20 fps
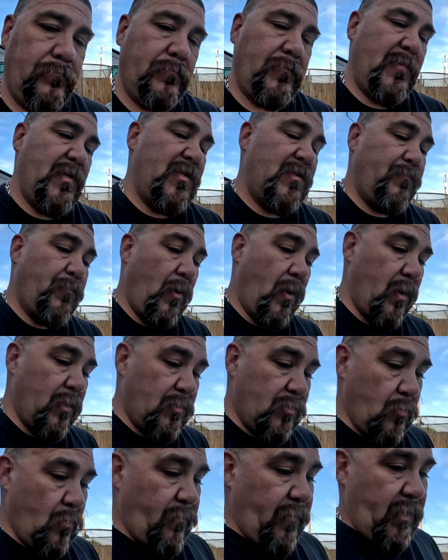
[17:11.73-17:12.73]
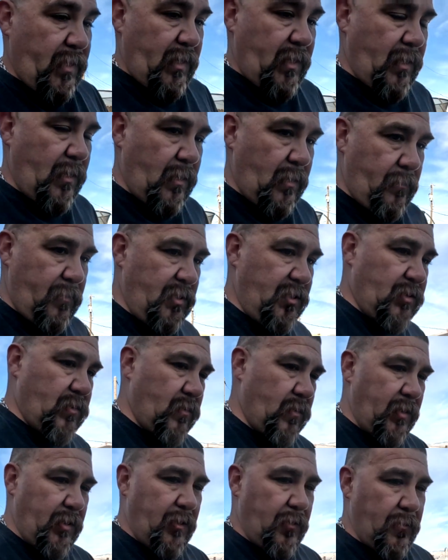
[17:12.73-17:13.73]
These parts over here, let me
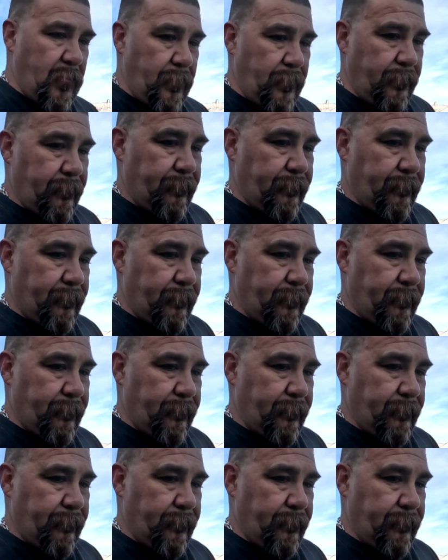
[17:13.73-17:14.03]
show you.